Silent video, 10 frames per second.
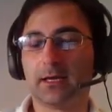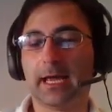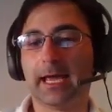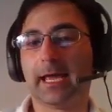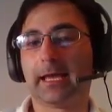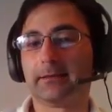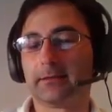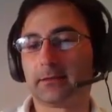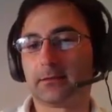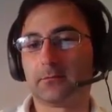And
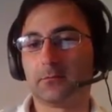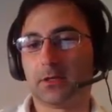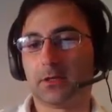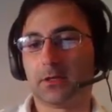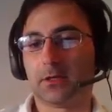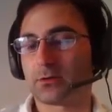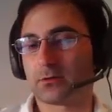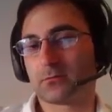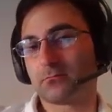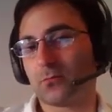it
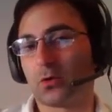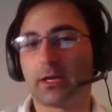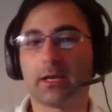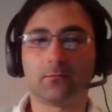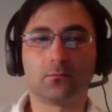looks okay,